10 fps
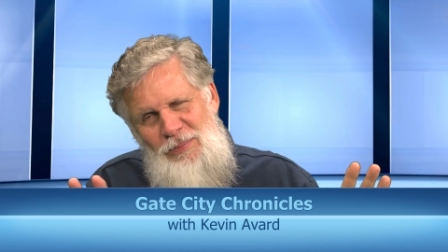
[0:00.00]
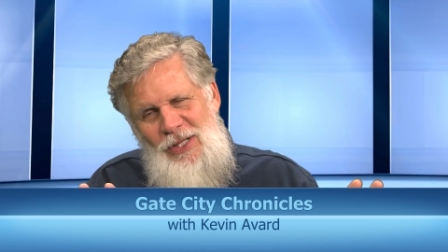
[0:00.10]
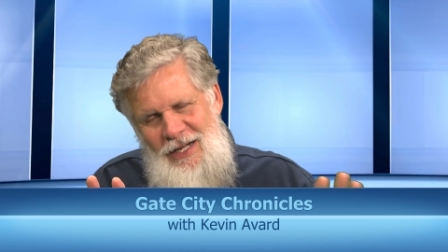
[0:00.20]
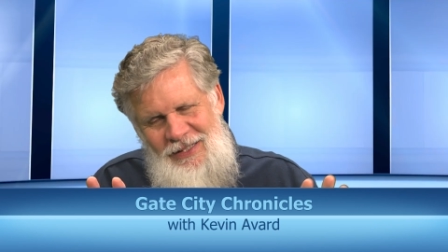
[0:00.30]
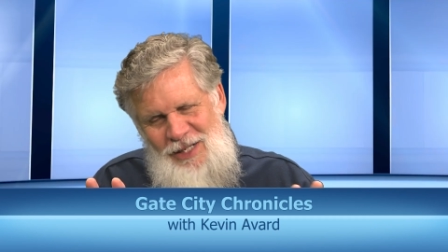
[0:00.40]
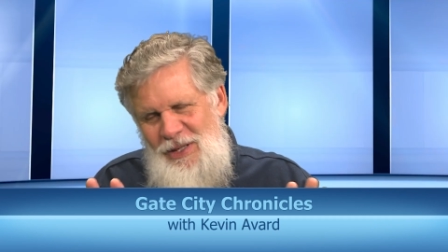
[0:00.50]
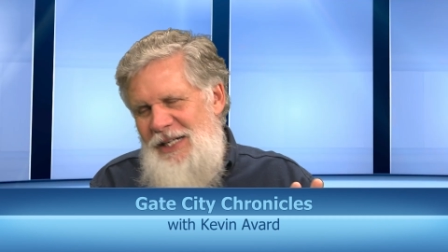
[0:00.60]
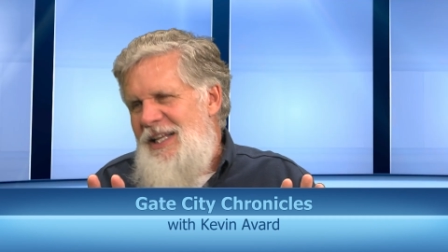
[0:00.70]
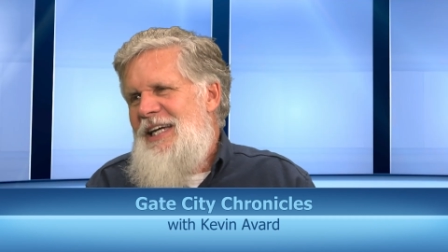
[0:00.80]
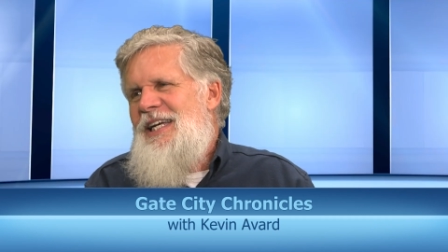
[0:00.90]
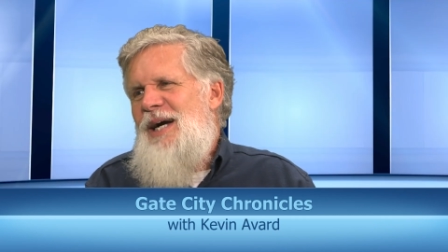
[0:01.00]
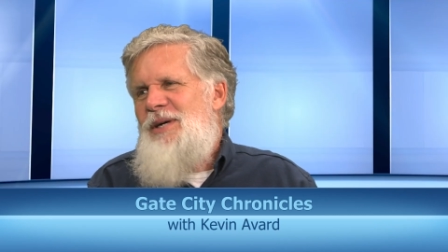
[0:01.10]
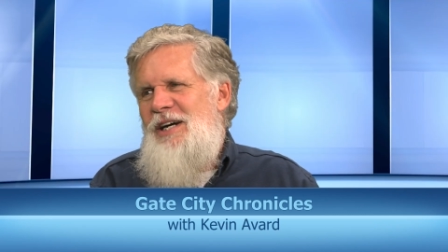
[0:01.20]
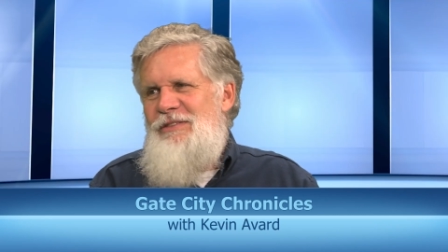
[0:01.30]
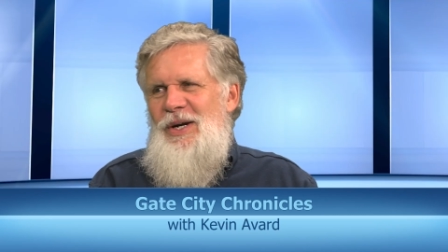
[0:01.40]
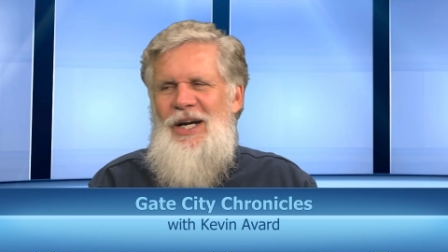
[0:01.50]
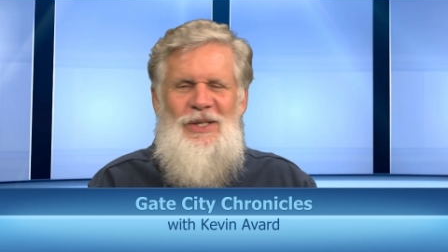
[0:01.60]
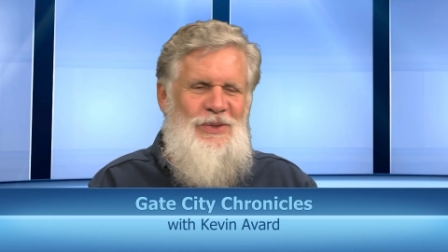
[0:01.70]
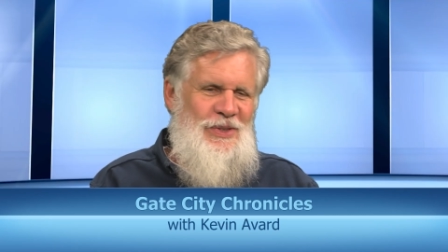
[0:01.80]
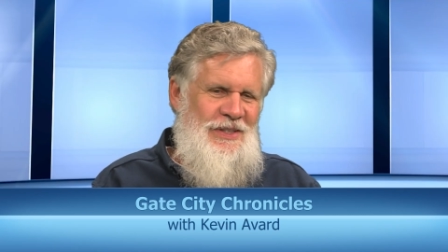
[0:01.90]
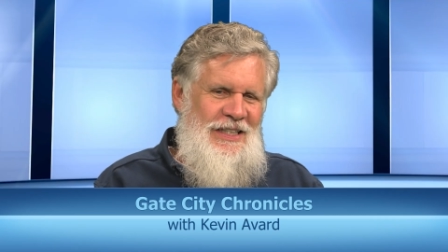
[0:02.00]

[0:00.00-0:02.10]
people out there might like Yamaha Viragos, and